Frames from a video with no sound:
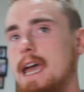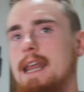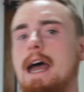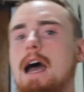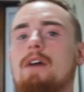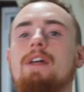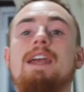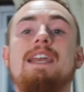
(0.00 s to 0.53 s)
And
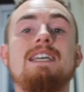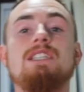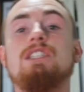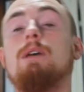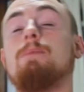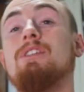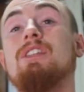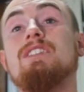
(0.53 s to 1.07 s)
now that is
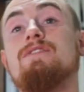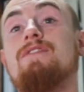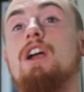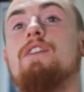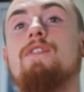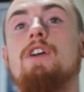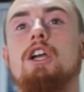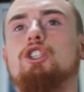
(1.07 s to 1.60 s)
something that's
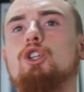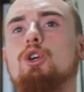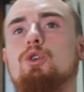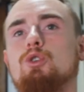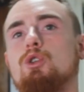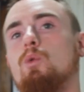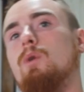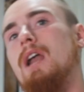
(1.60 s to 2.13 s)
very, very
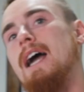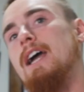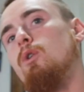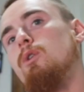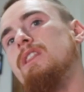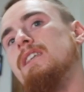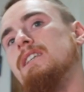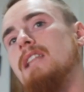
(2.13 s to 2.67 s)
true. So when I go
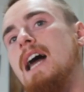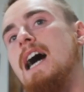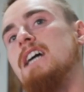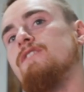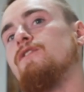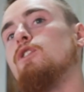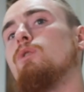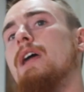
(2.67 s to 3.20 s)
into these
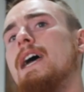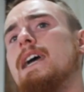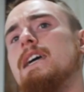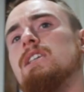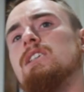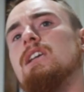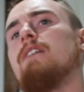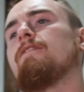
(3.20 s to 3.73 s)
last few
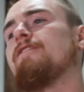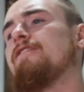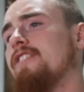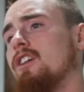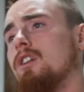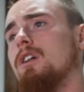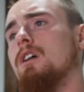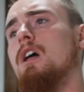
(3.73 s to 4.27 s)
days and I'm
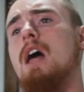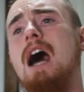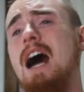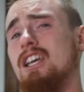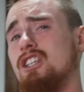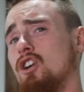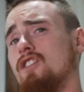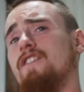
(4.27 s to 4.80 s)
feeling,
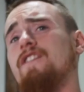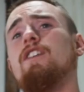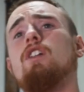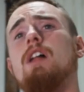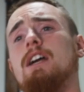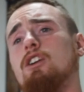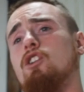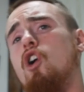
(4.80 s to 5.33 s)
I start to feel
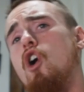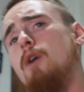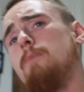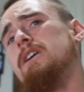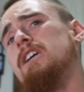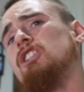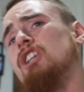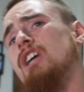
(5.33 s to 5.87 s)
like
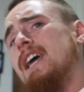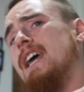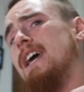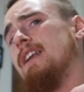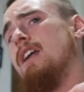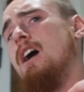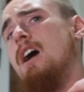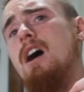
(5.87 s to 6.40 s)
garbage
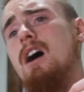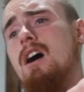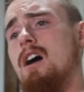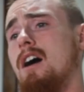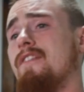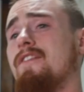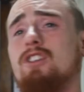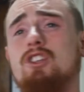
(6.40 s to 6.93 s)
and uh,
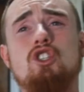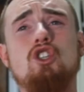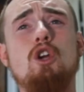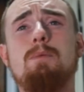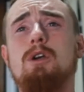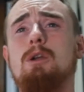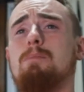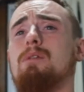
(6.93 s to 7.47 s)
I feel
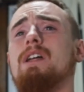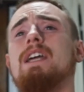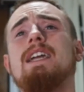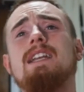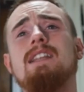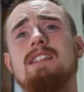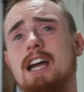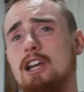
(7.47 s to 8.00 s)
super
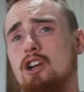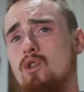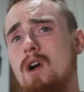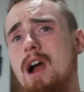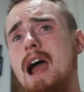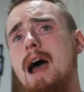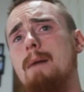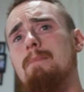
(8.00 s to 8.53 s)
depleted and like
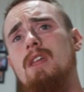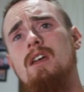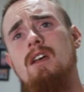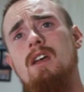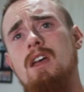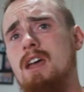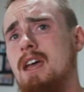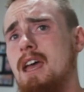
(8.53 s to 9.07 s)
crap.
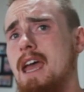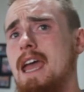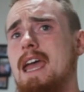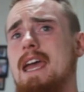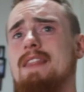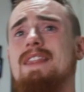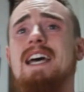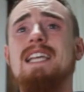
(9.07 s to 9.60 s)

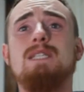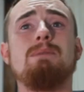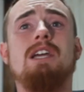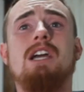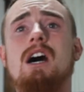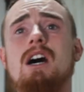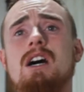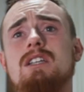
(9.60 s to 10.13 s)
And that's
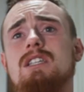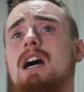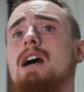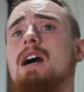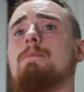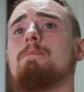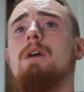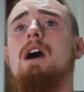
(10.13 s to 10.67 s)
because
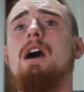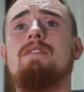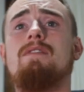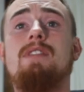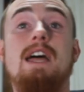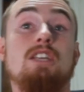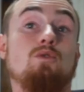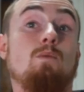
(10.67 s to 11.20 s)
I'm, I,
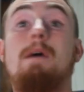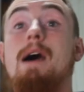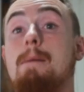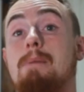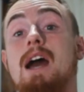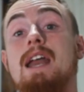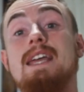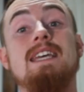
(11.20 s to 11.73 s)
that's what my
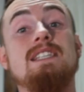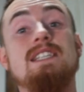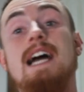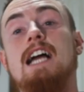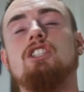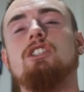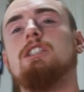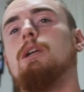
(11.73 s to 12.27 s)
body is
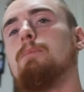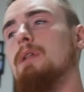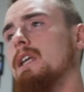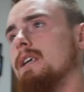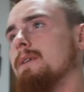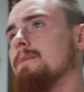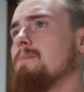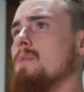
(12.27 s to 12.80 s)
actually
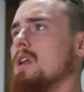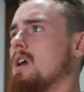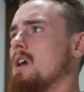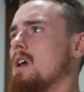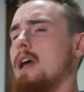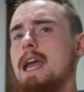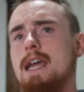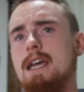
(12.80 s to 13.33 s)
depleted.
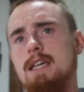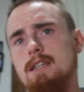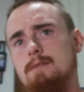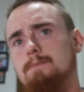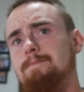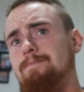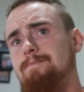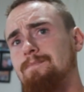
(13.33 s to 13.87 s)

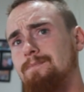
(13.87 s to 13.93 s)
And